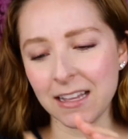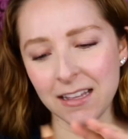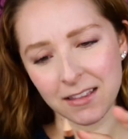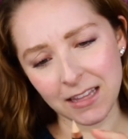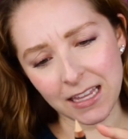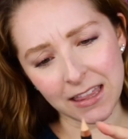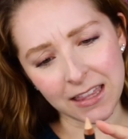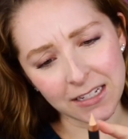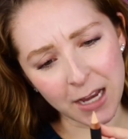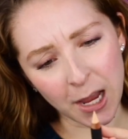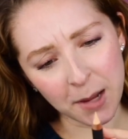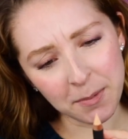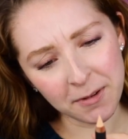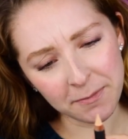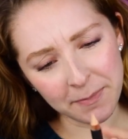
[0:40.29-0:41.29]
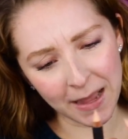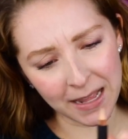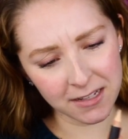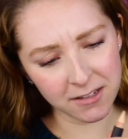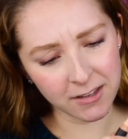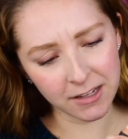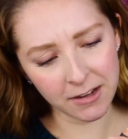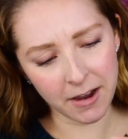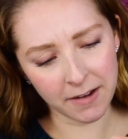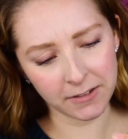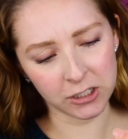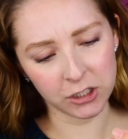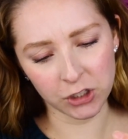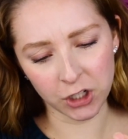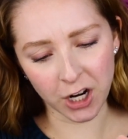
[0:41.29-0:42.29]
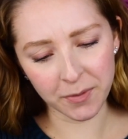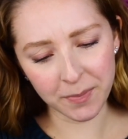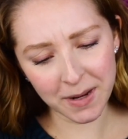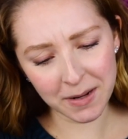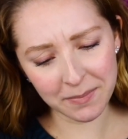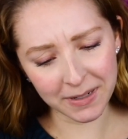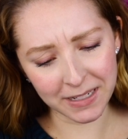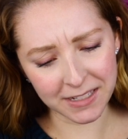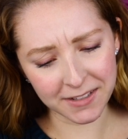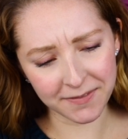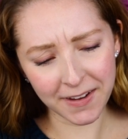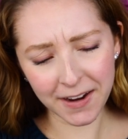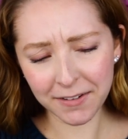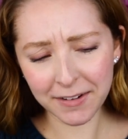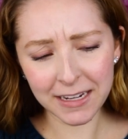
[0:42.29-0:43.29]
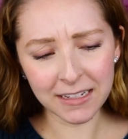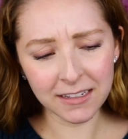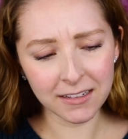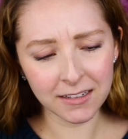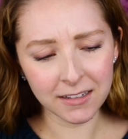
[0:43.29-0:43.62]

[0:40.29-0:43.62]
like the type of pencil that you have to sharpen, but it's very